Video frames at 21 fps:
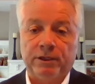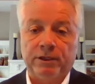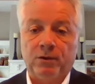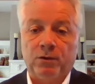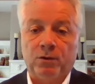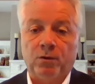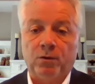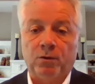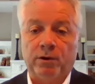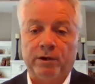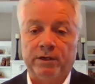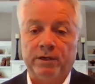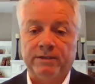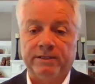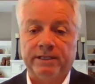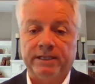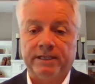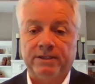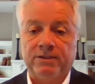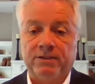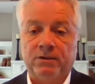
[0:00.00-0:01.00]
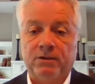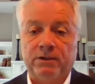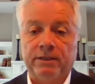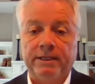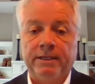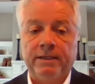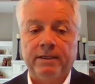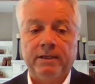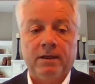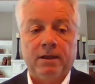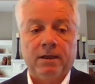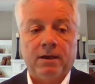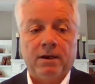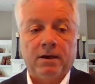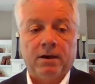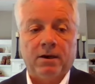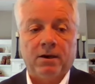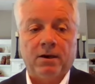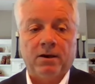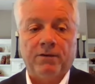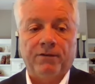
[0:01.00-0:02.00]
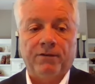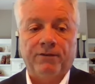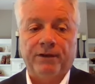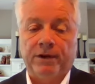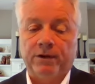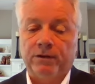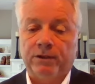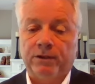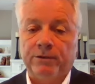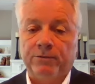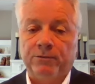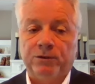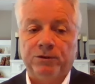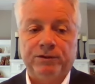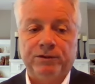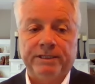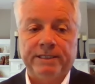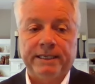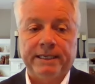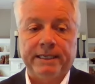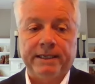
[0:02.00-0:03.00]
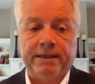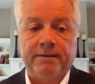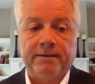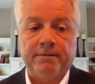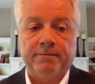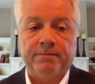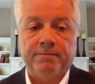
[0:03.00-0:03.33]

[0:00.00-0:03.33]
or organizationally, are fairly routine.